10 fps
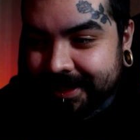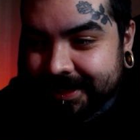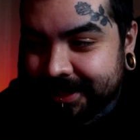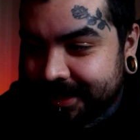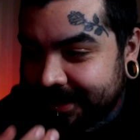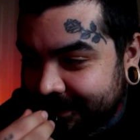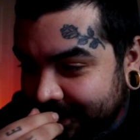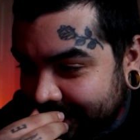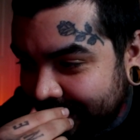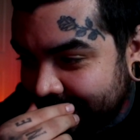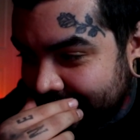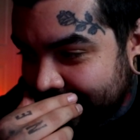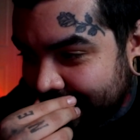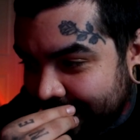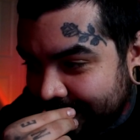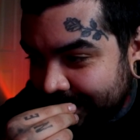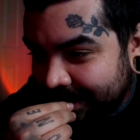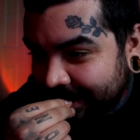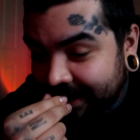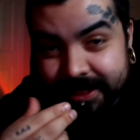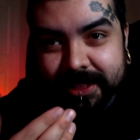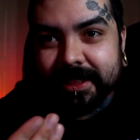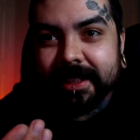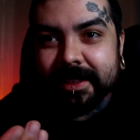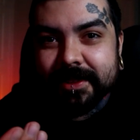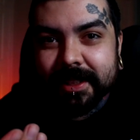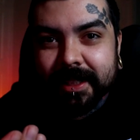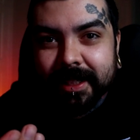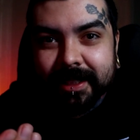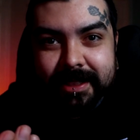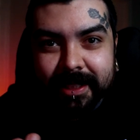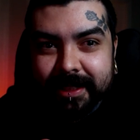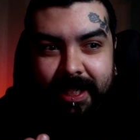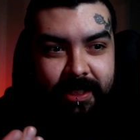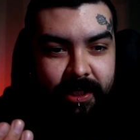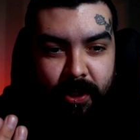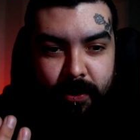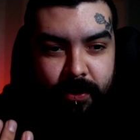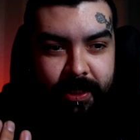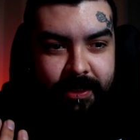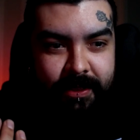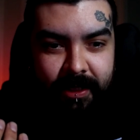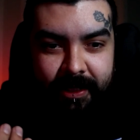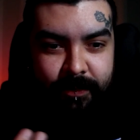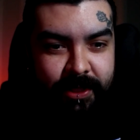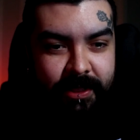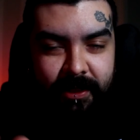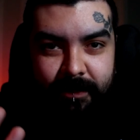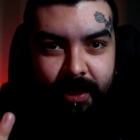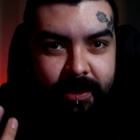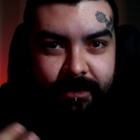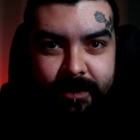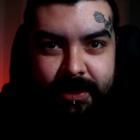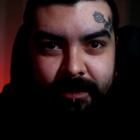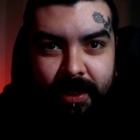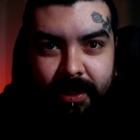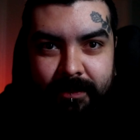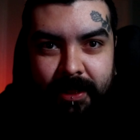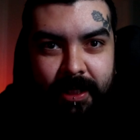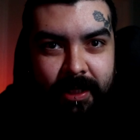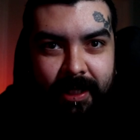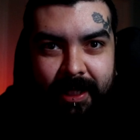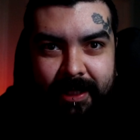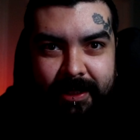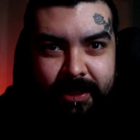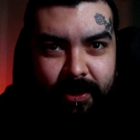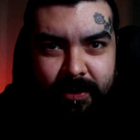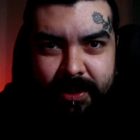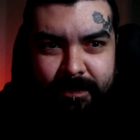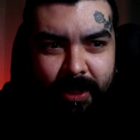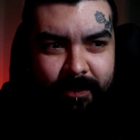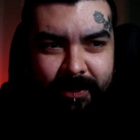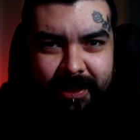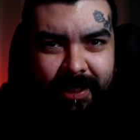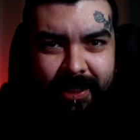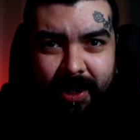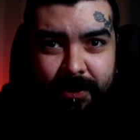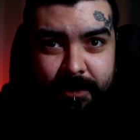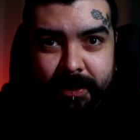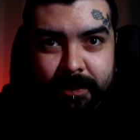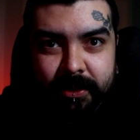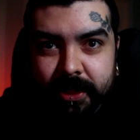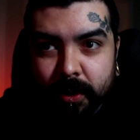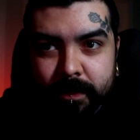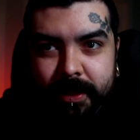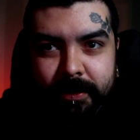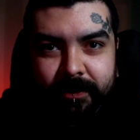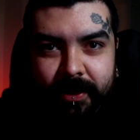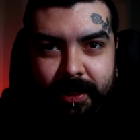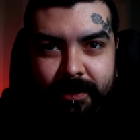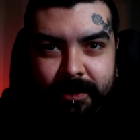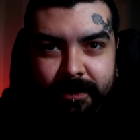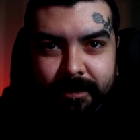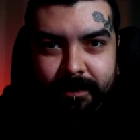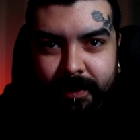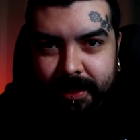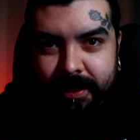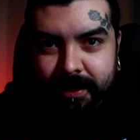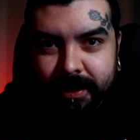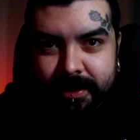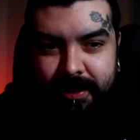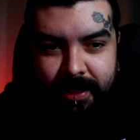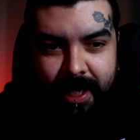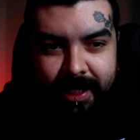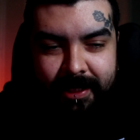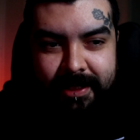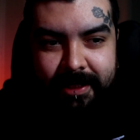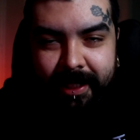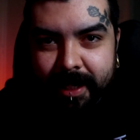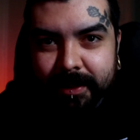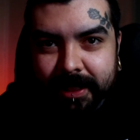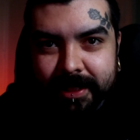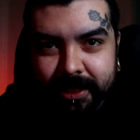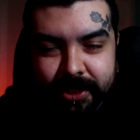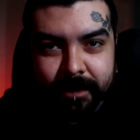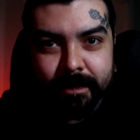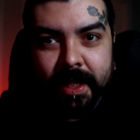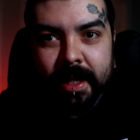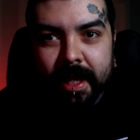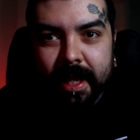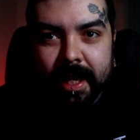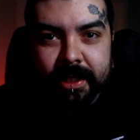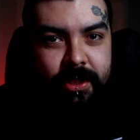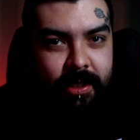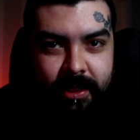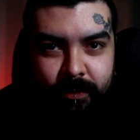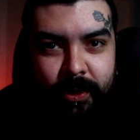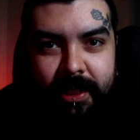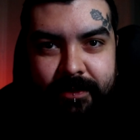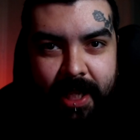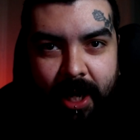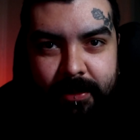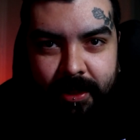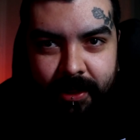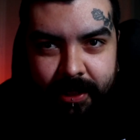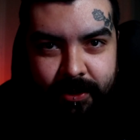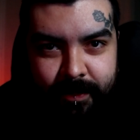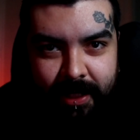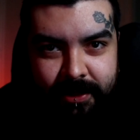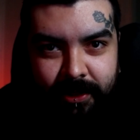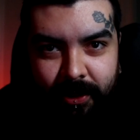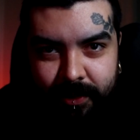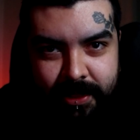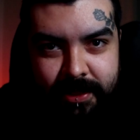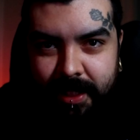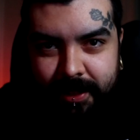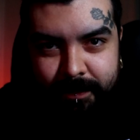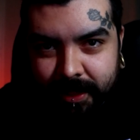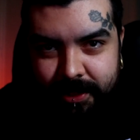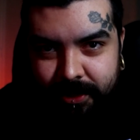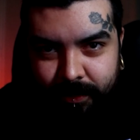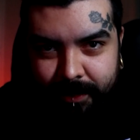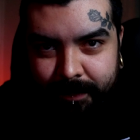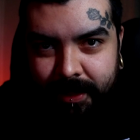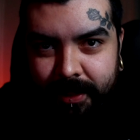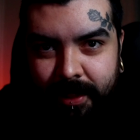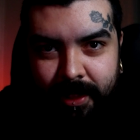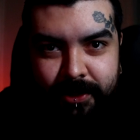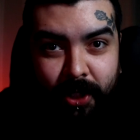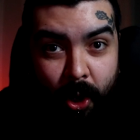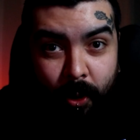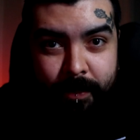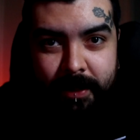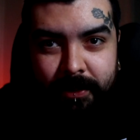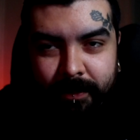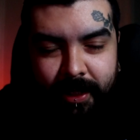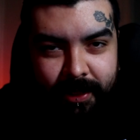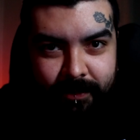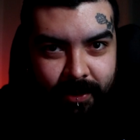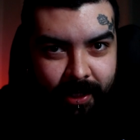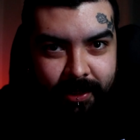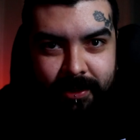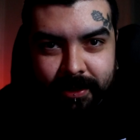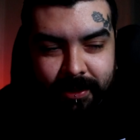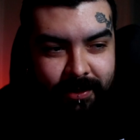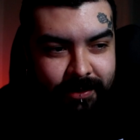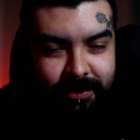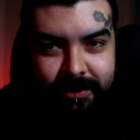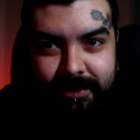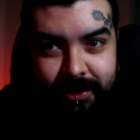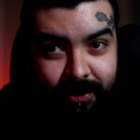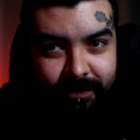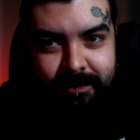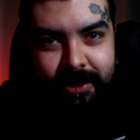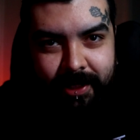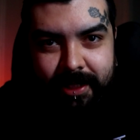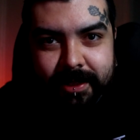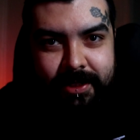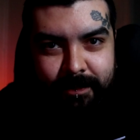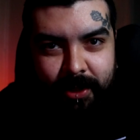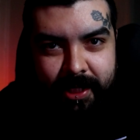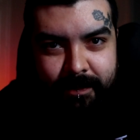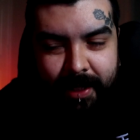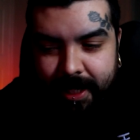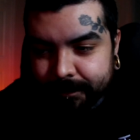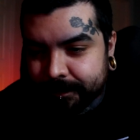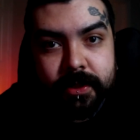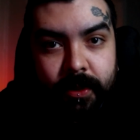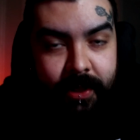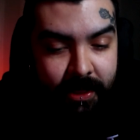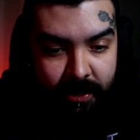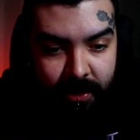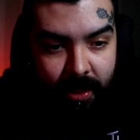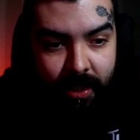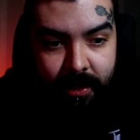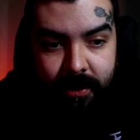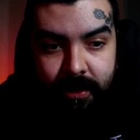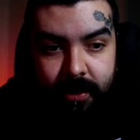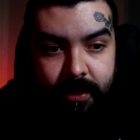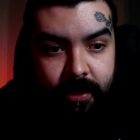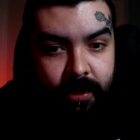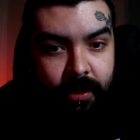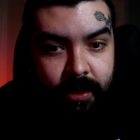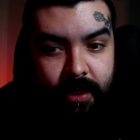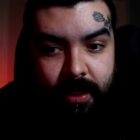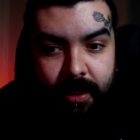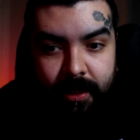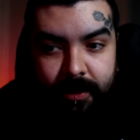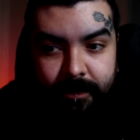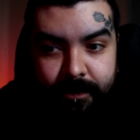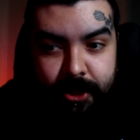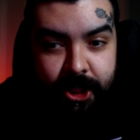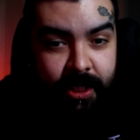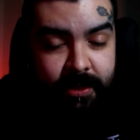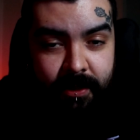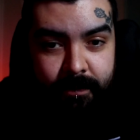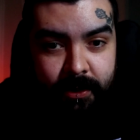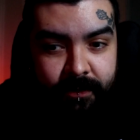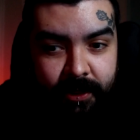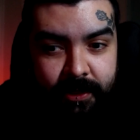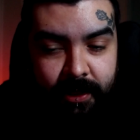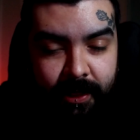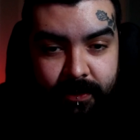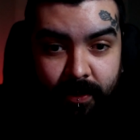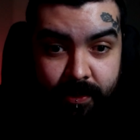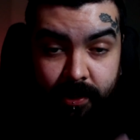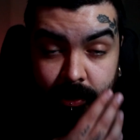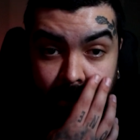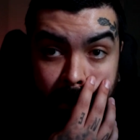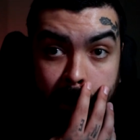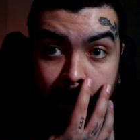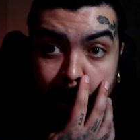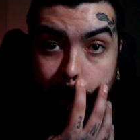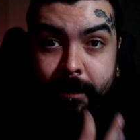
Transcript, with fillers: he's just fucking. Uh, he just leaves. He's like, yeah, he owed his like he was stealing money from his mom, and he owed his mom and like other people. He owed people fucking money because he had this gambling addiction. And it, we live in Albuquerque, New Mexico. This is not the place you want to be to owe people money, right? Because you know, okay, you've seen Breaking Bad, so he's gone. Um, she ends up moving to like North Dakota